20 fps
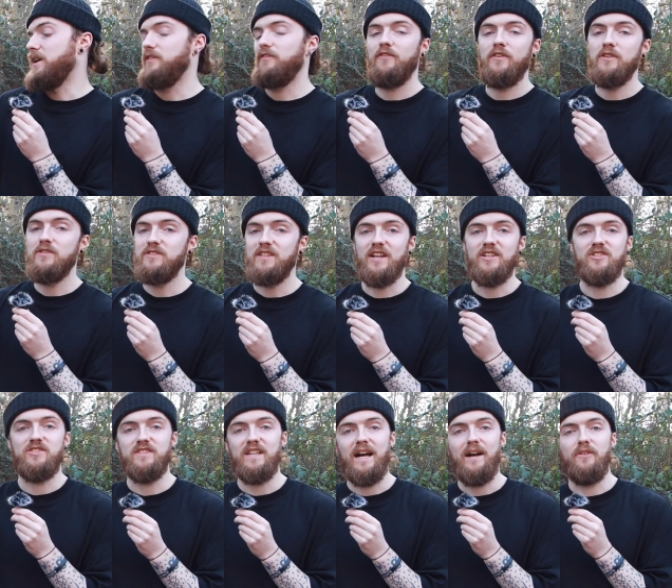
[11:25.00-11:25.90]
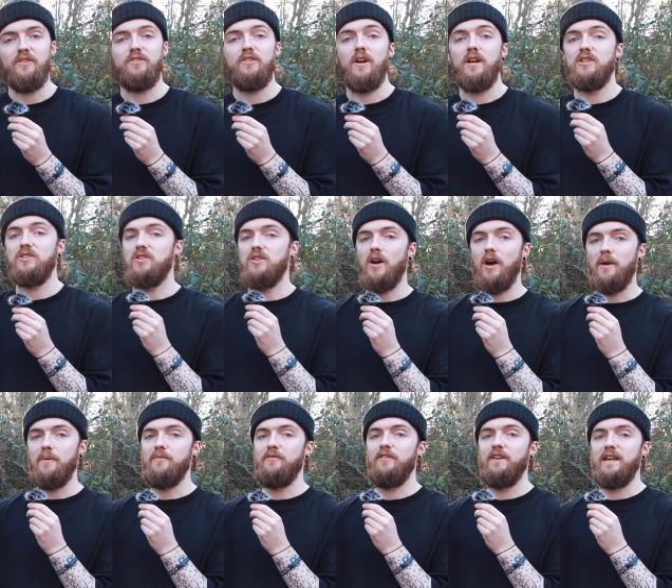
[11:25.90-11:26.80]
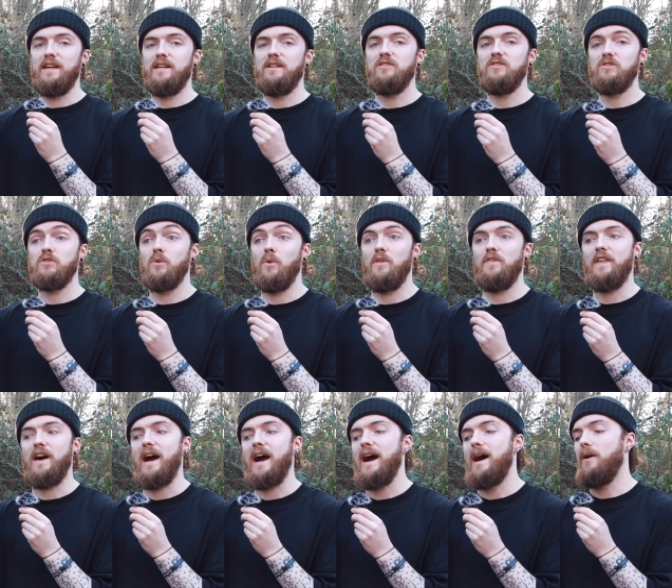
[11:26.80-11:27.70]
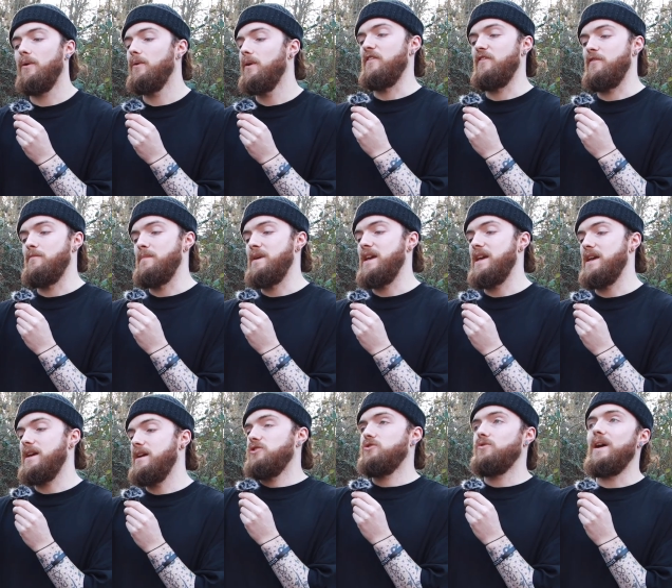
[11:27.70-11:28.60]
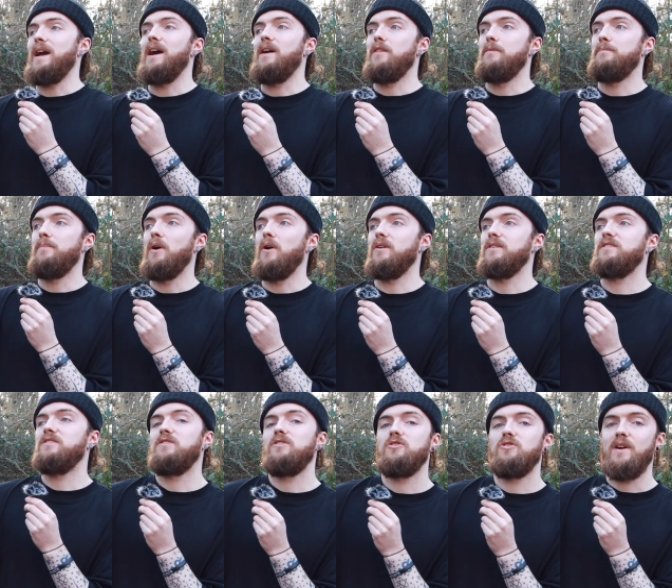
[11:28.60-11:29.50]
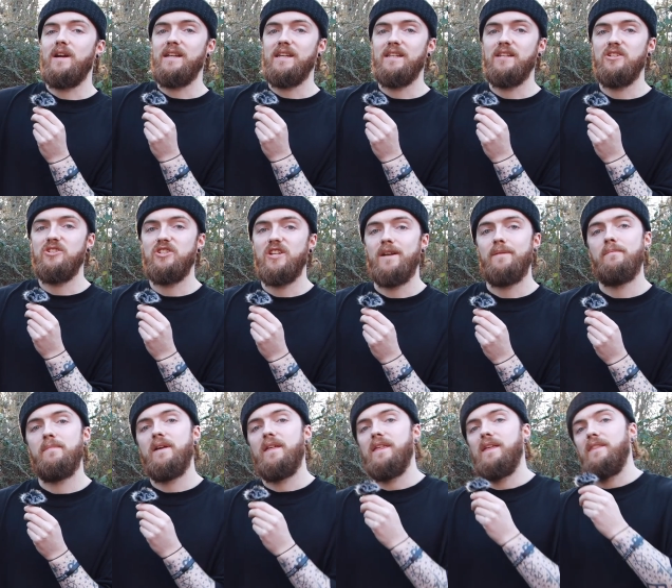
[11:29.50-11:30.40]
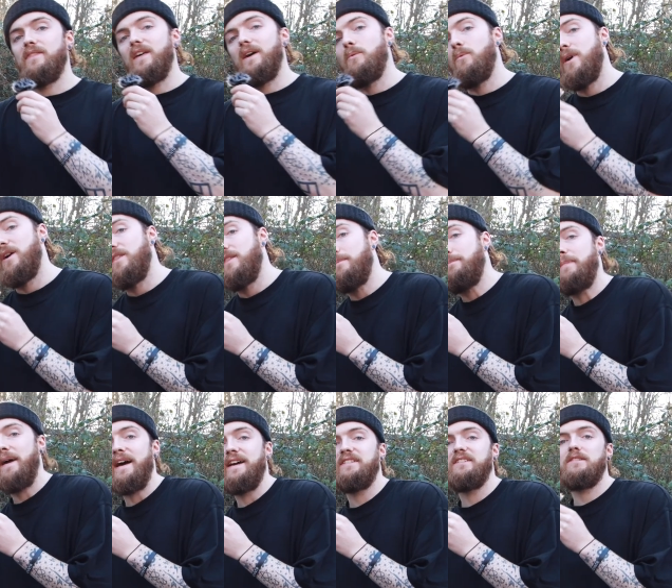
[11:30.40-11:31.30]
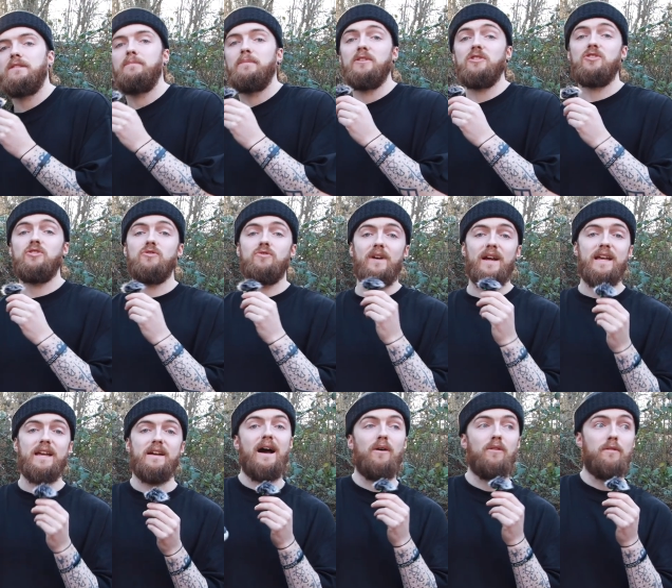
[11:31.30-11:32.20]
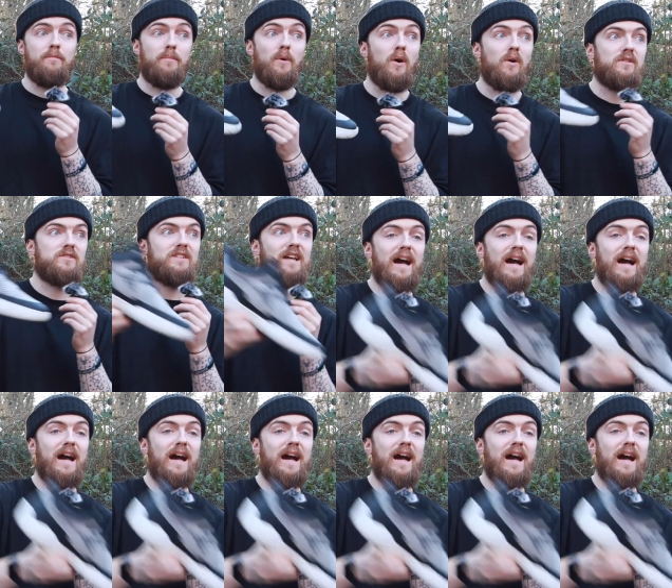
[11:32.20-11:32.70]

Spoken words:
A few sessions outside should hopefully sort that out, but for me, straight out the box, training in a gym, they weren't the best, but straight out the box